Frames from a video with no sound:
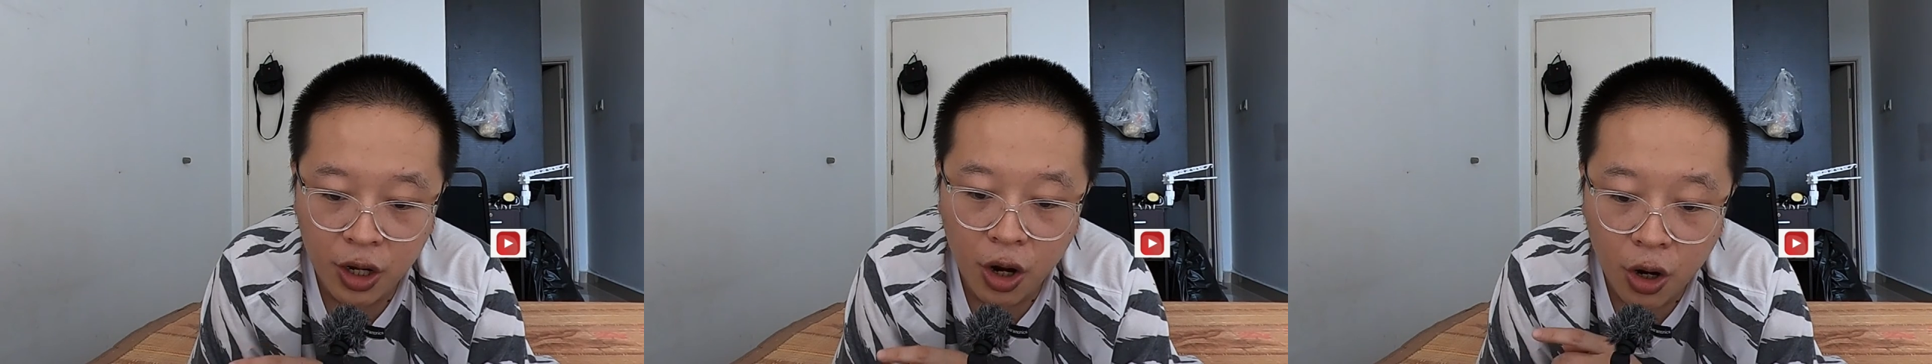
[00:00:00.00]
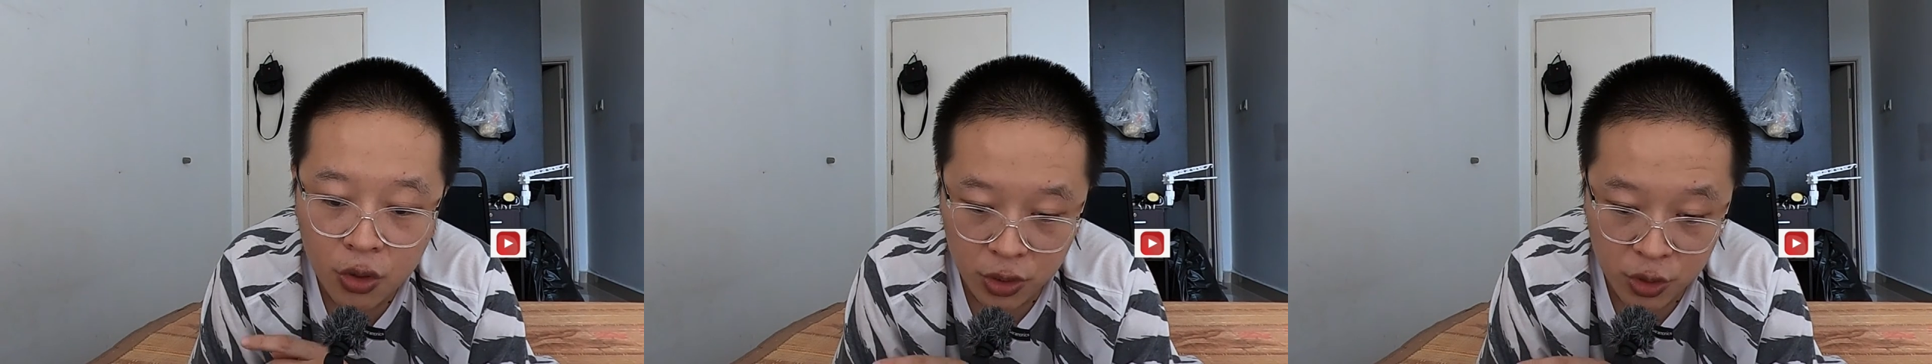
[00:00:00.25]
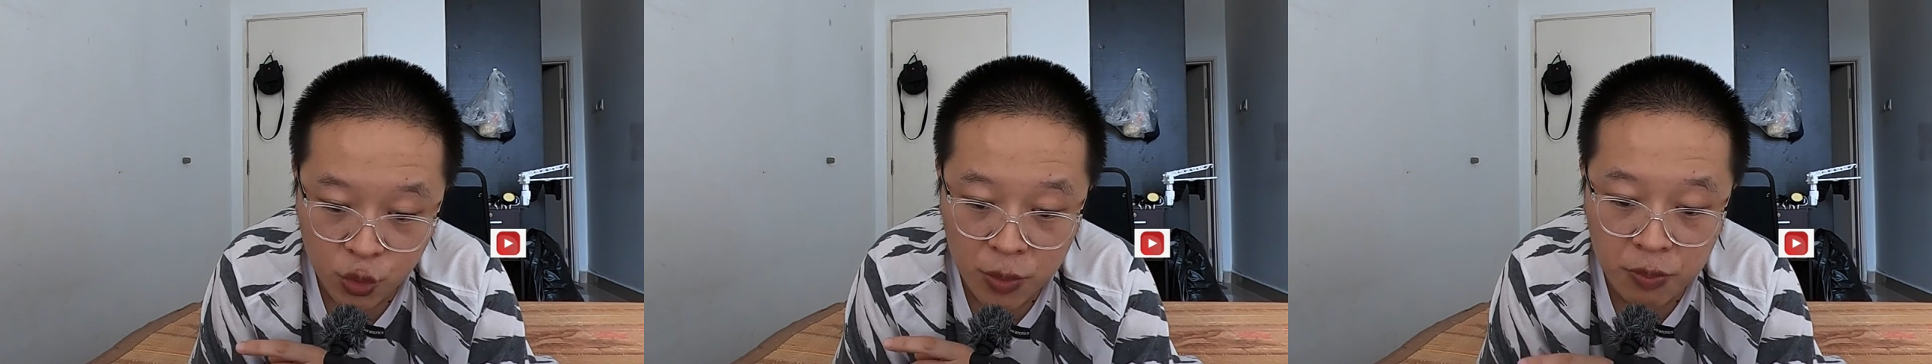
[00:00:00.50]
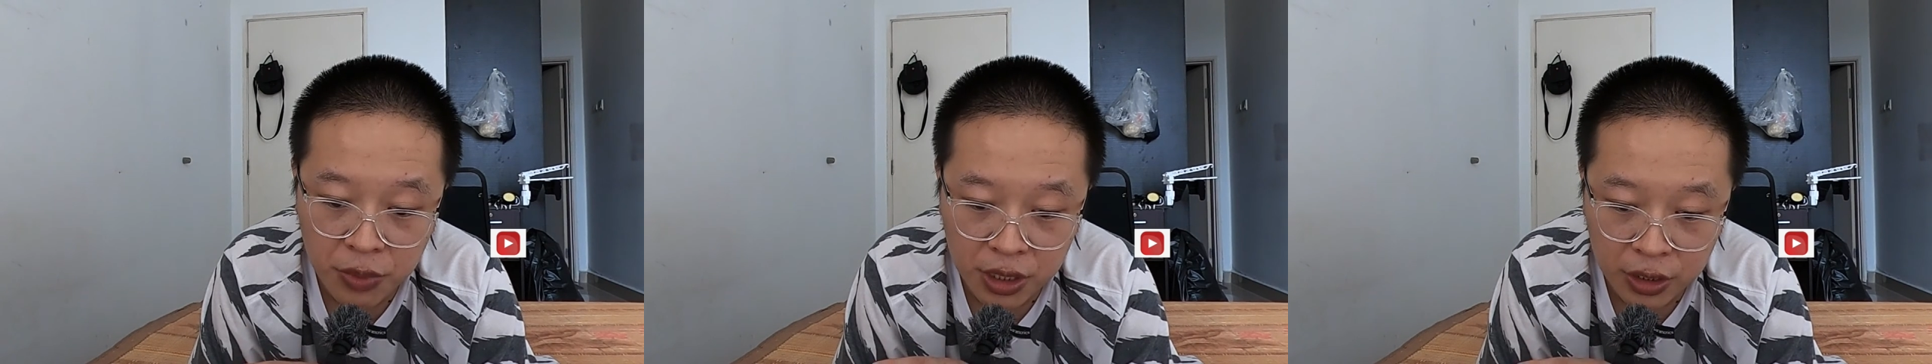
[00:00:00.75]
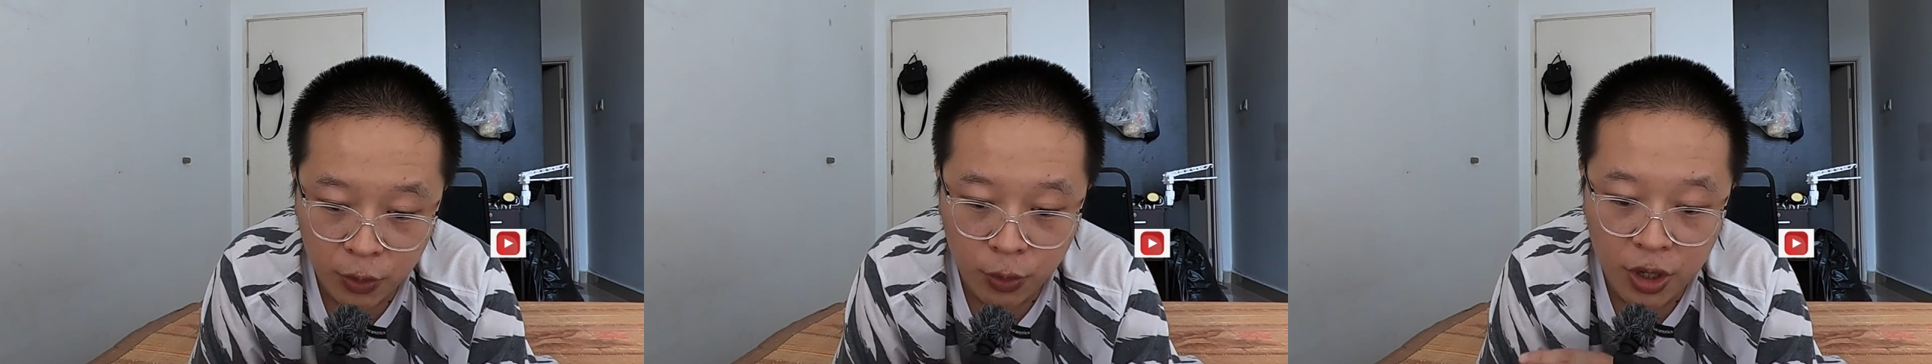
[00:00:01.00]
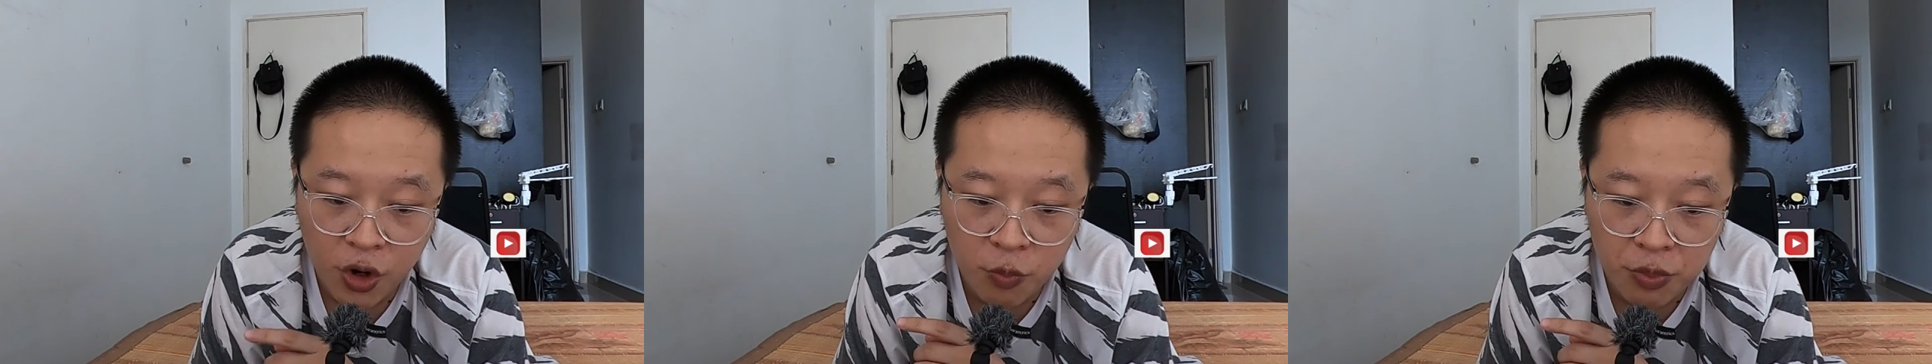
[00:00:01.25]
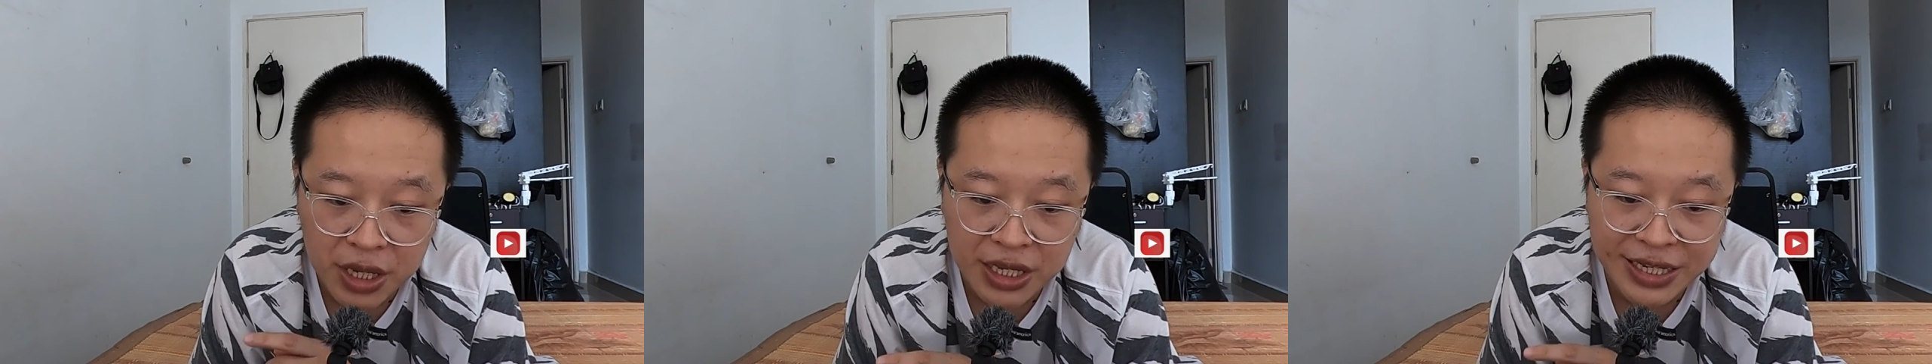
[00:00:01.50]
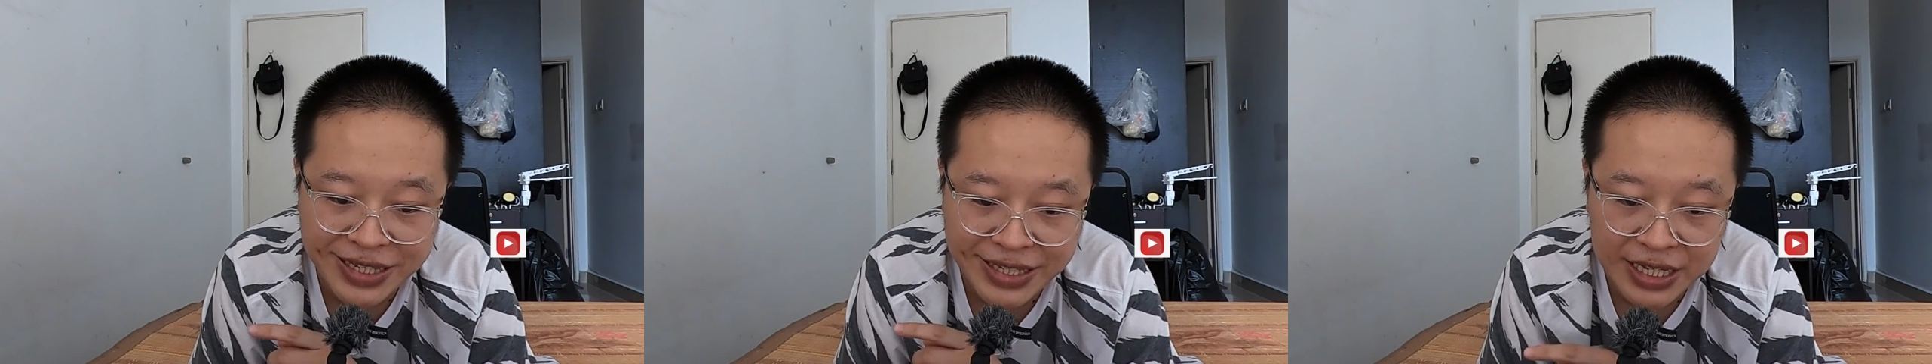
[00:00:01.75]
all your equipment while
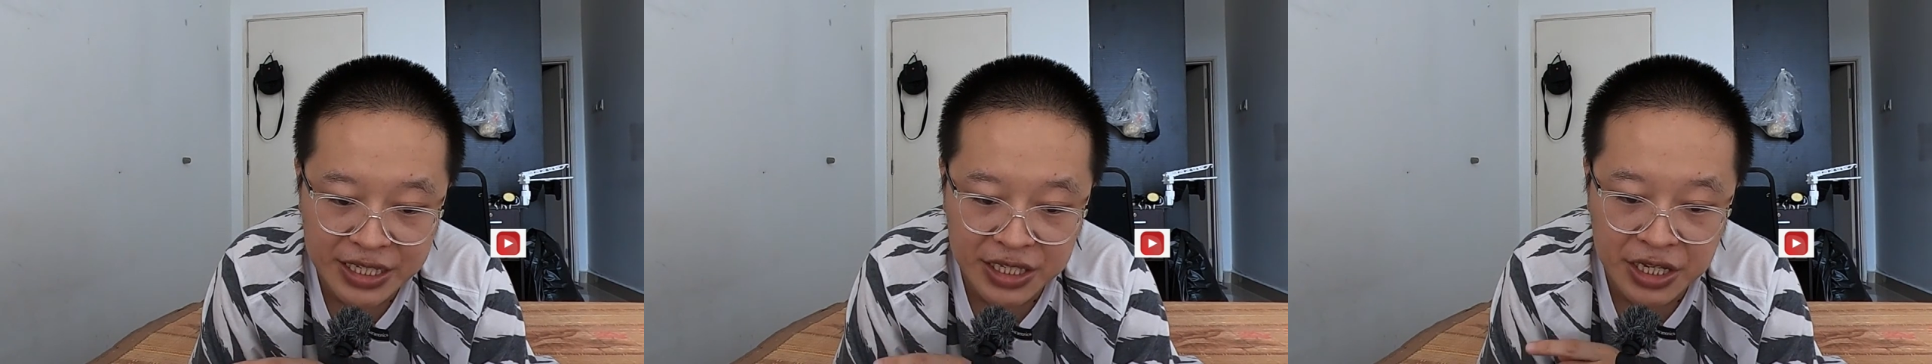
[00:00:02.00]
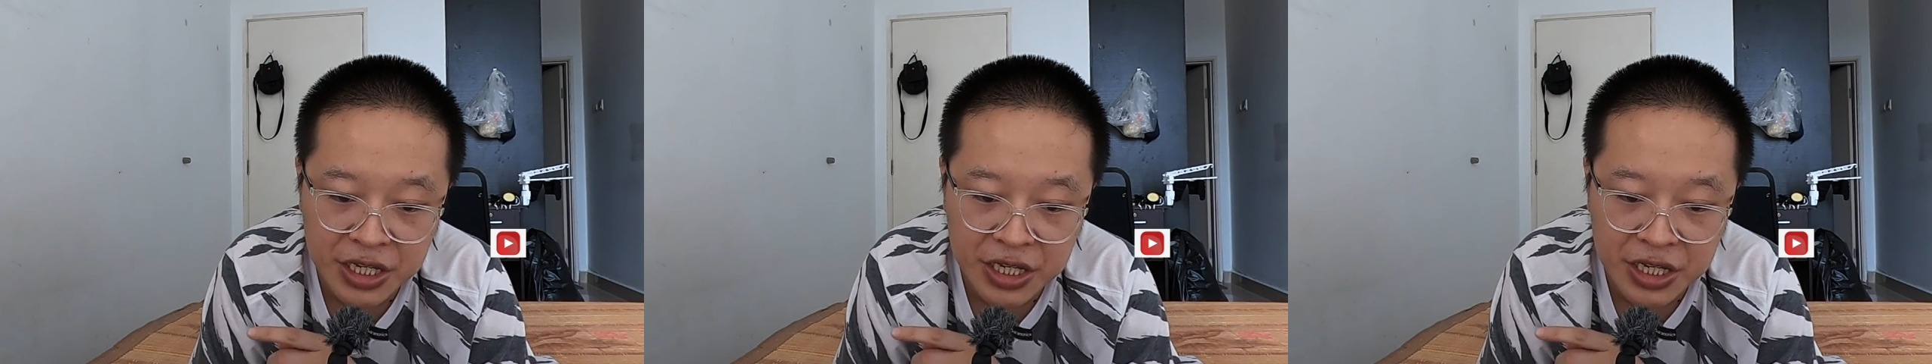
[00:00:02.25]
making things